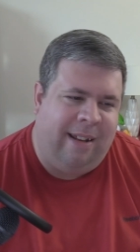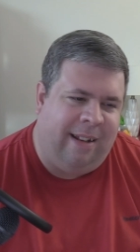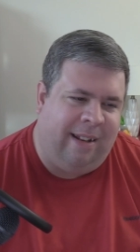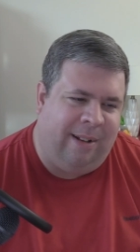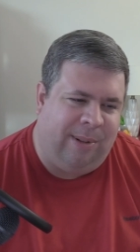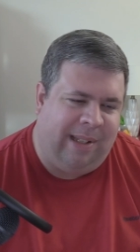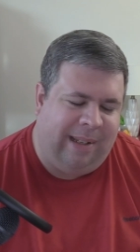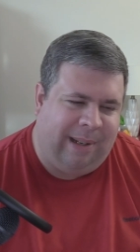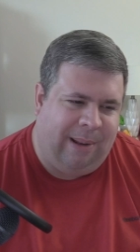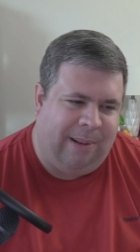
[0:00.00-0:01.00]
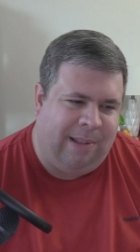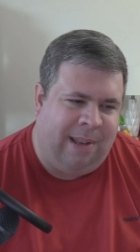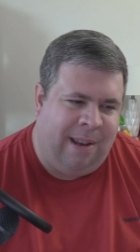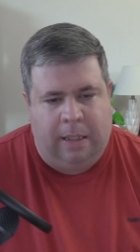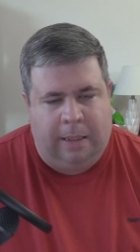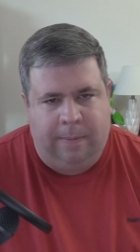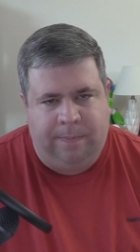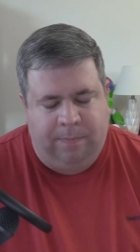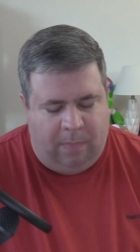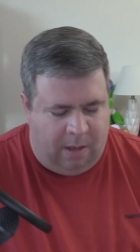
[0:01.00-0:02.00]
We'll see how it goes.
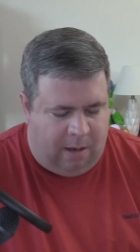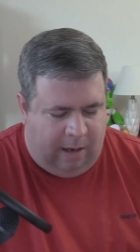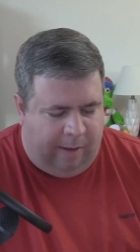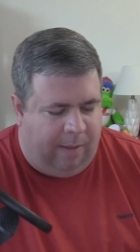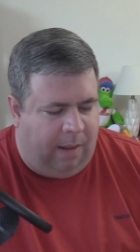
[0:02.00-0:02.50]
All right,